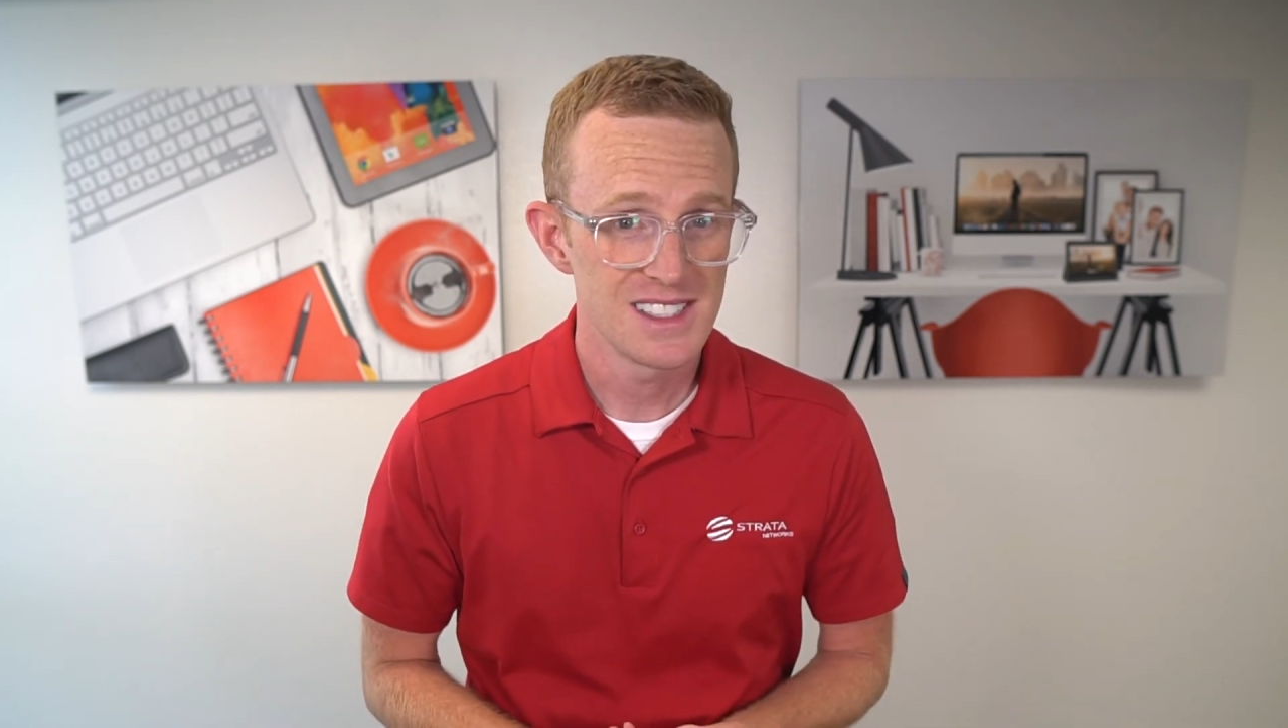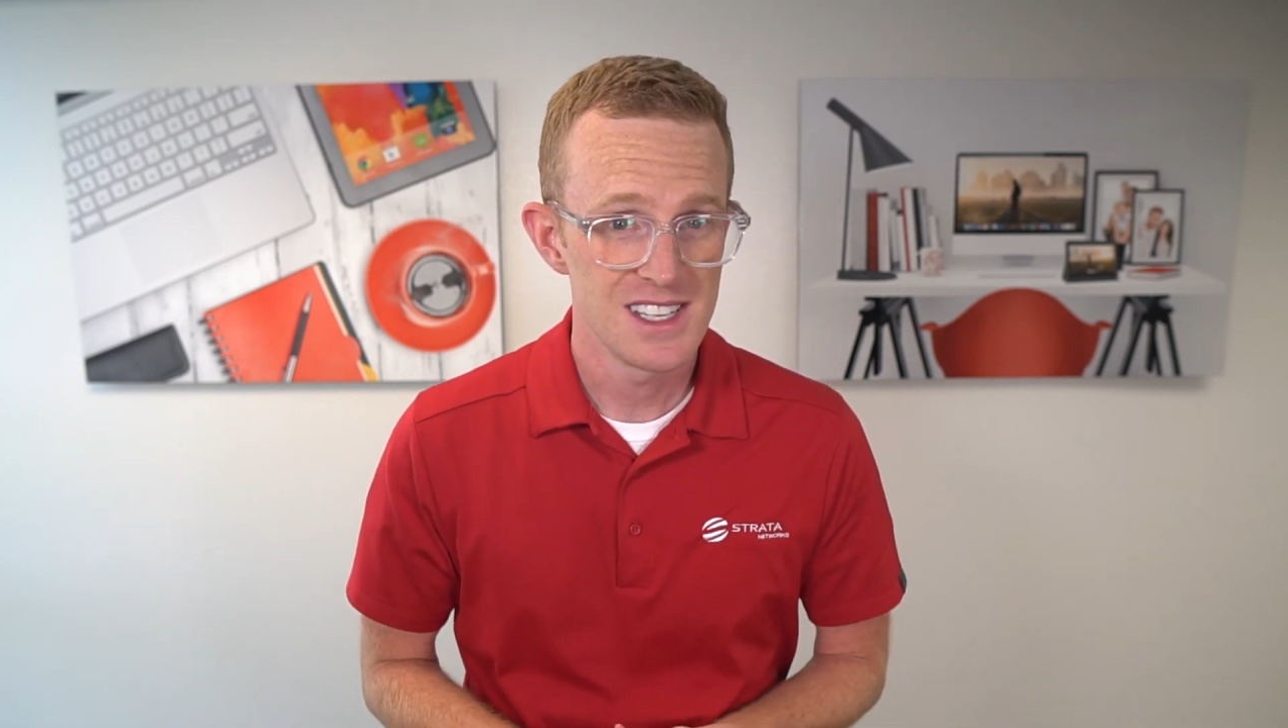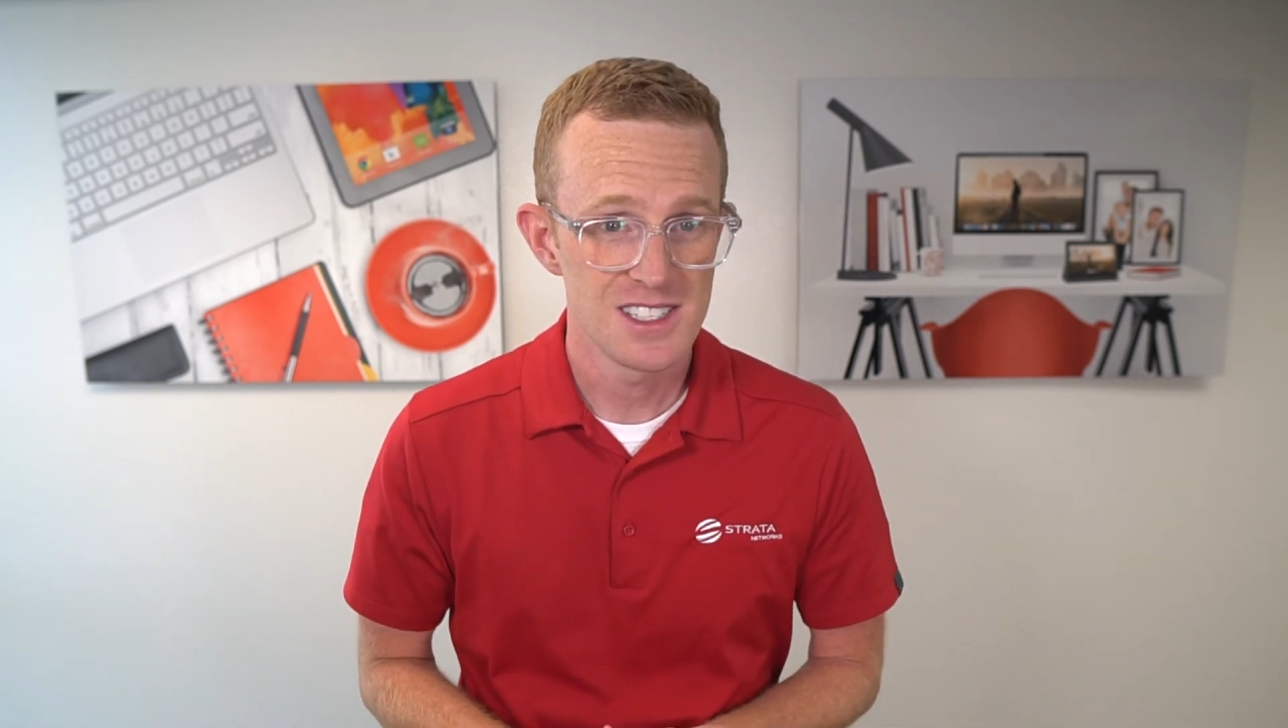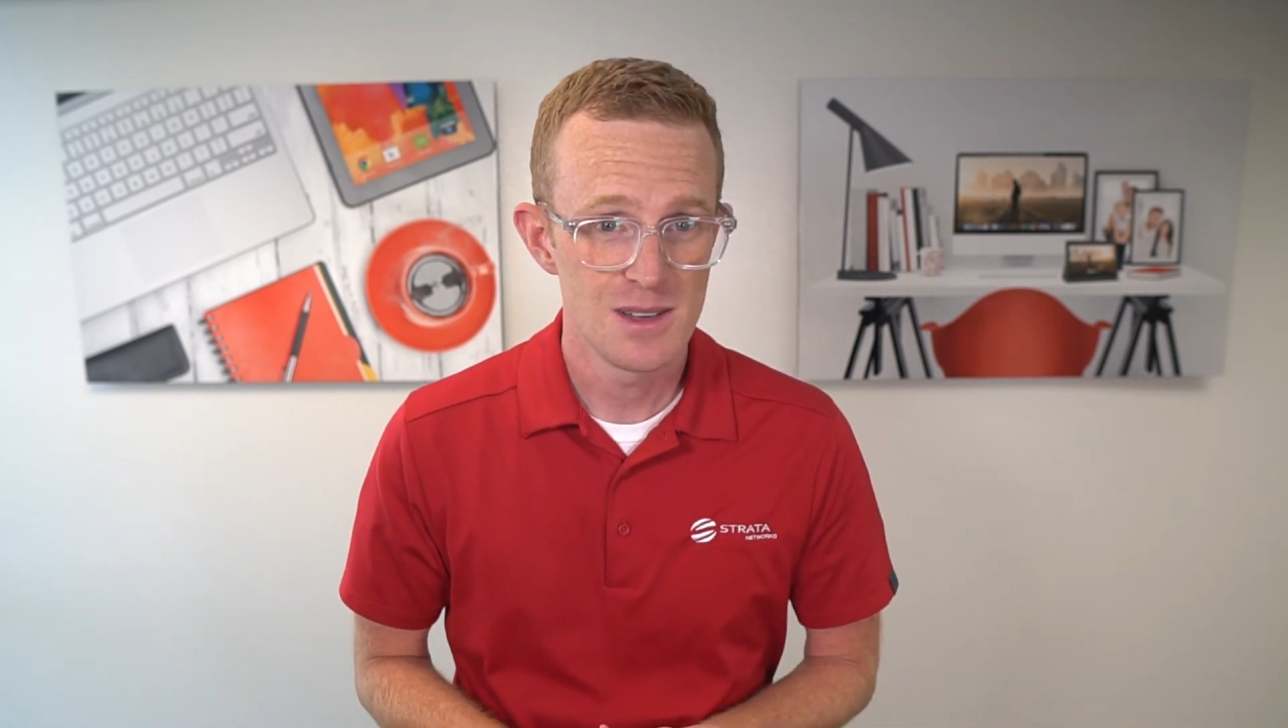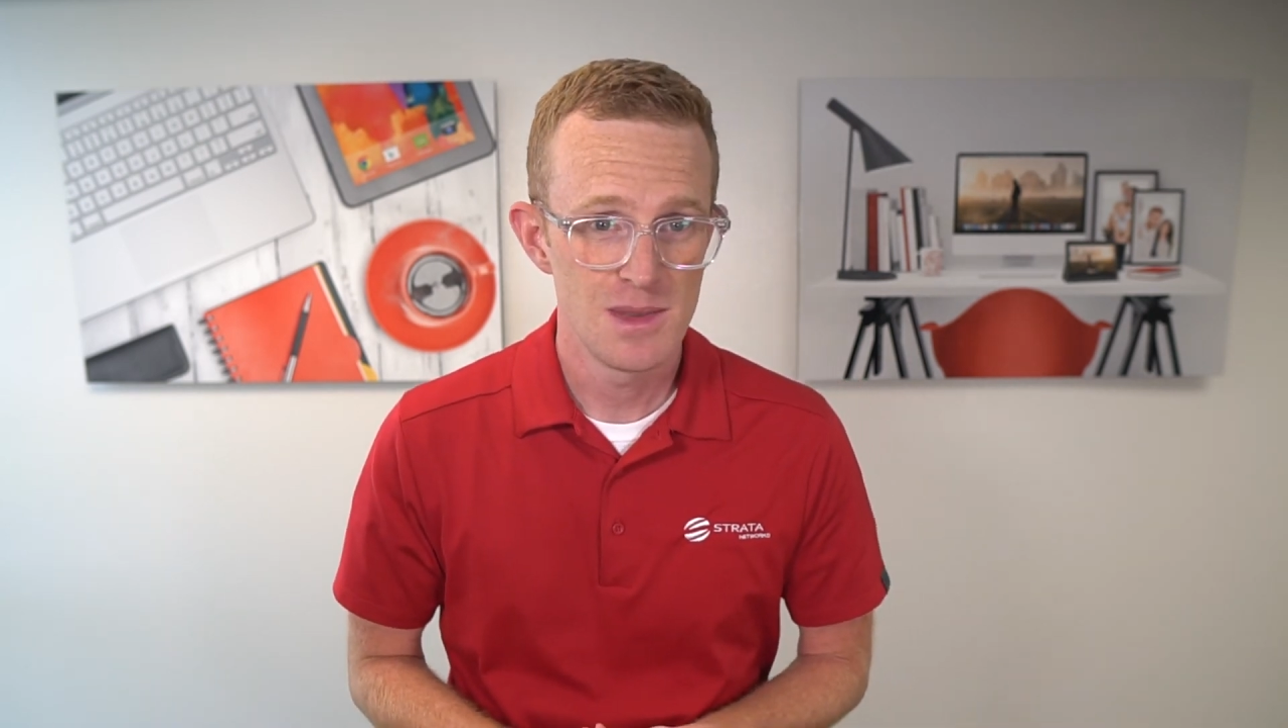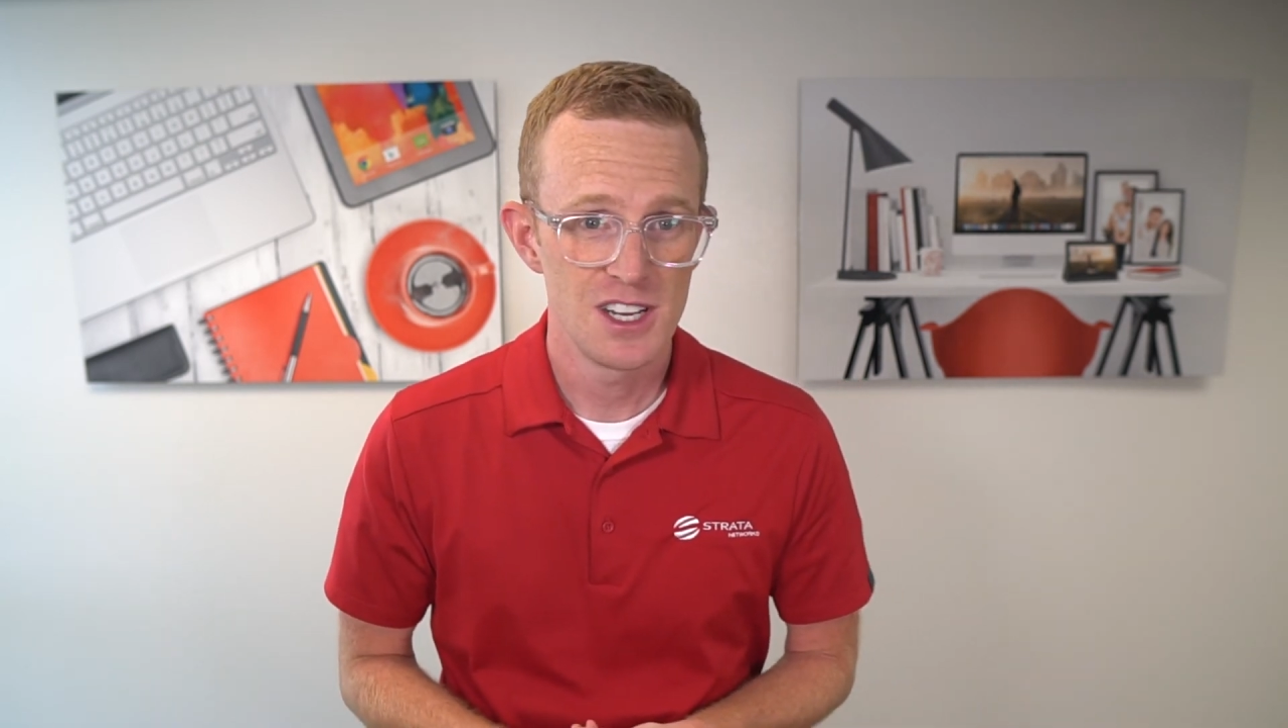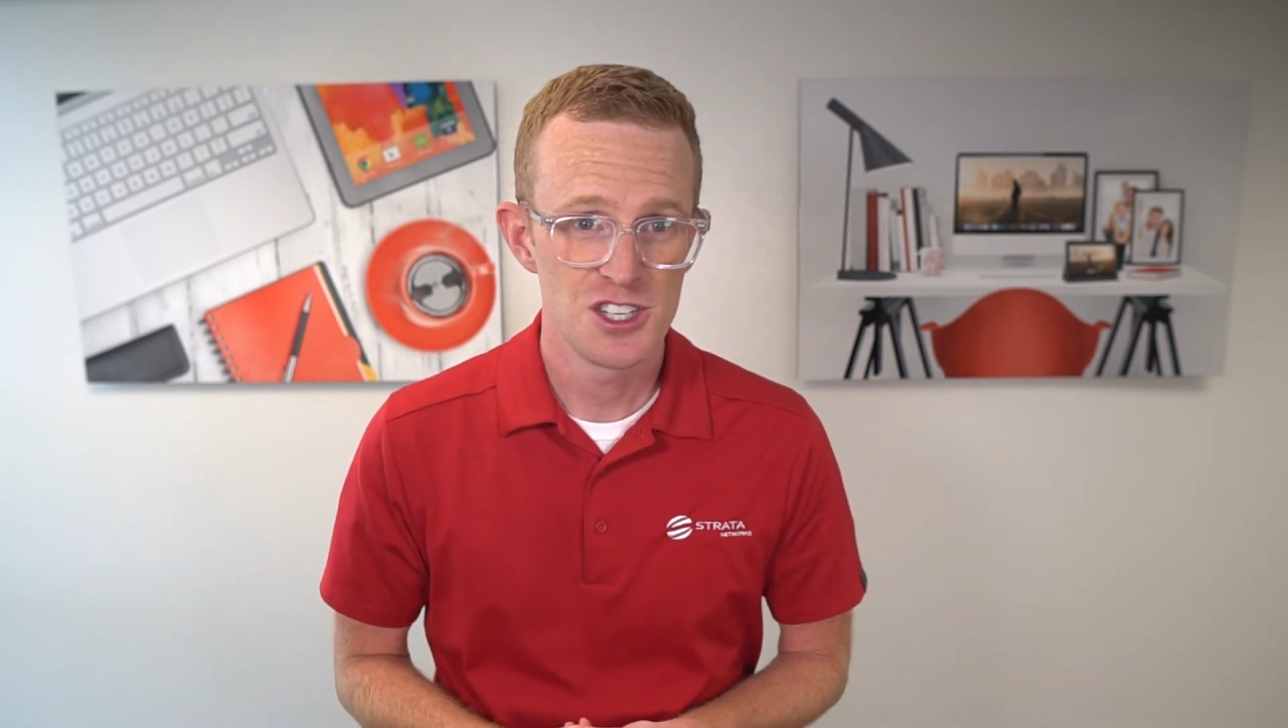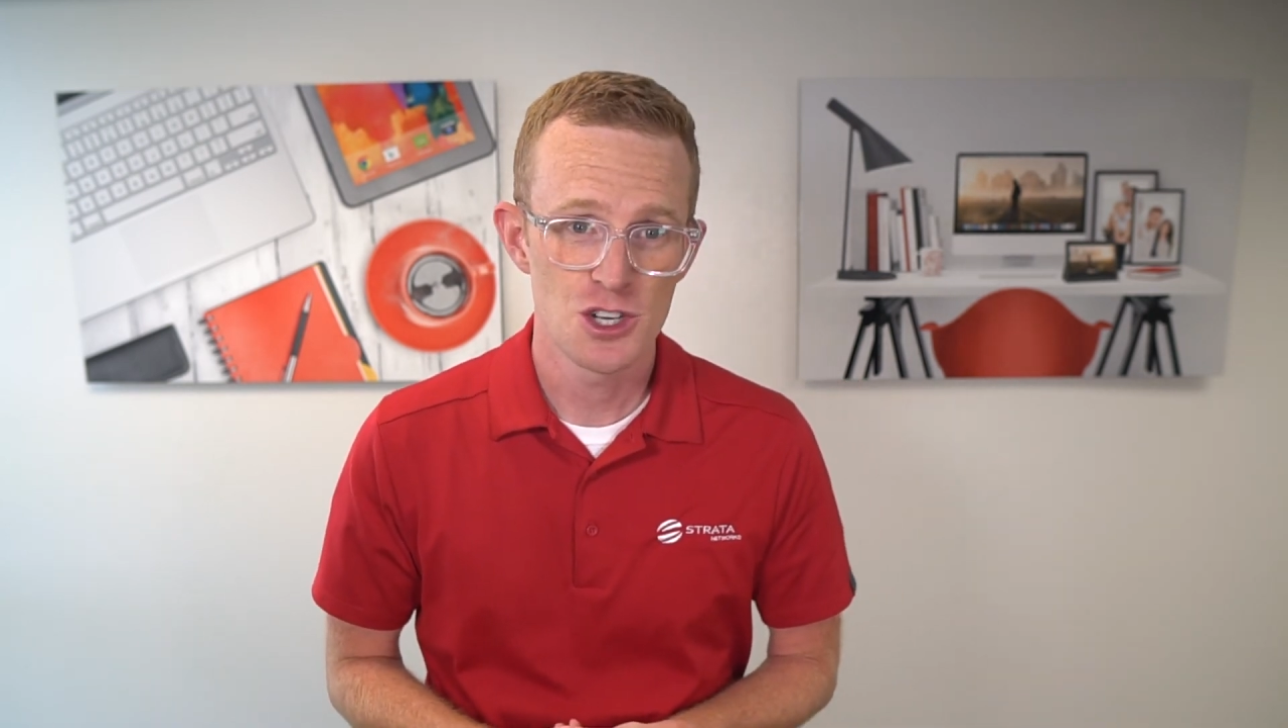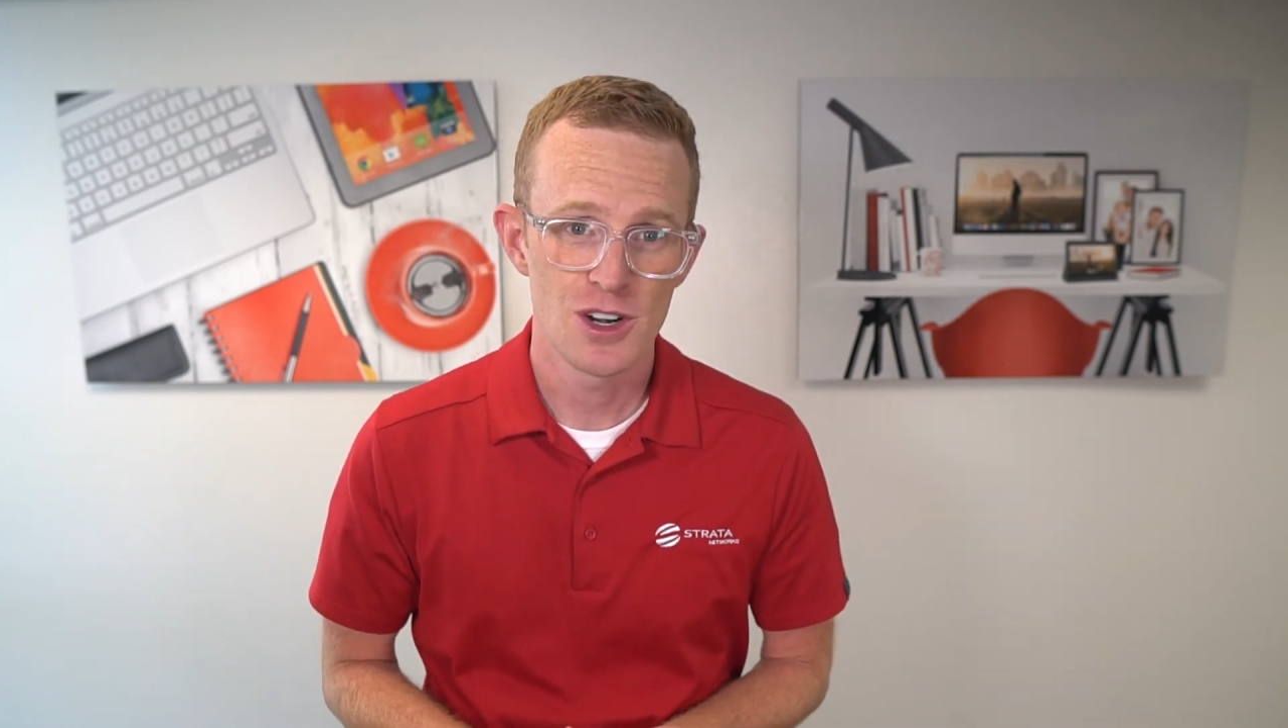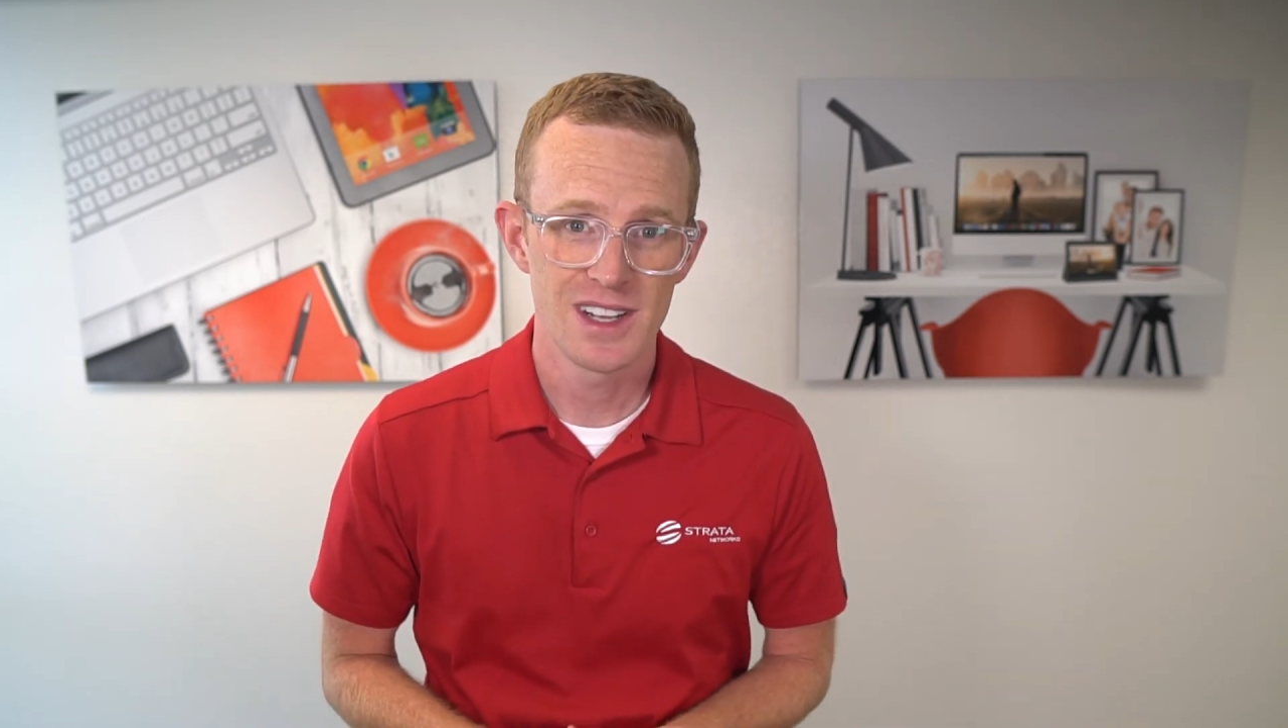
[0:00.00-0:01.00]
system and
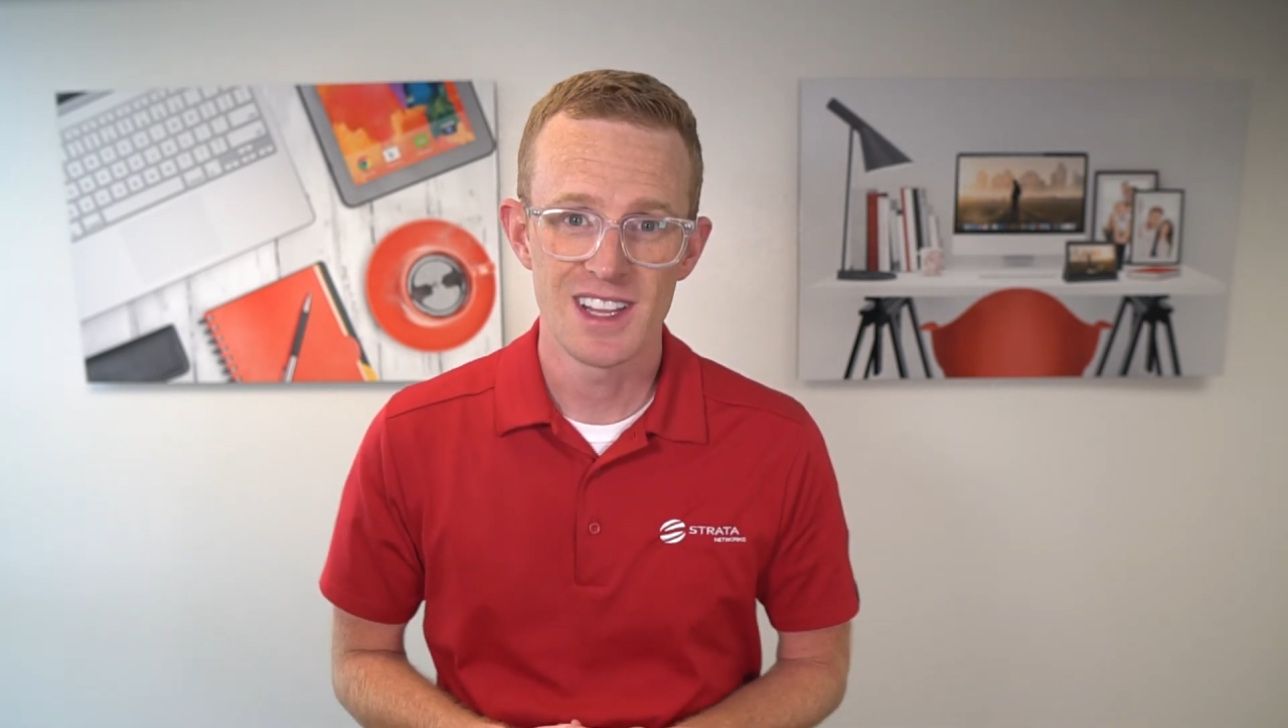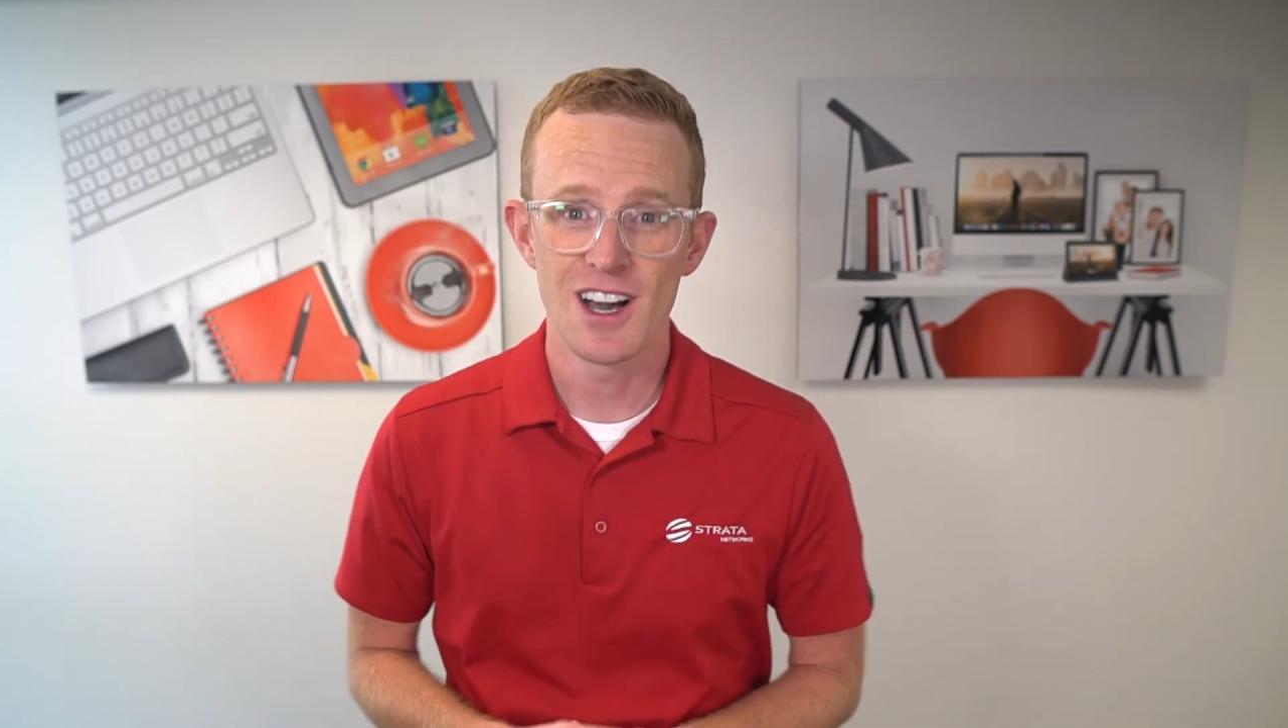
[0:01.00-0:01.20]
ensuring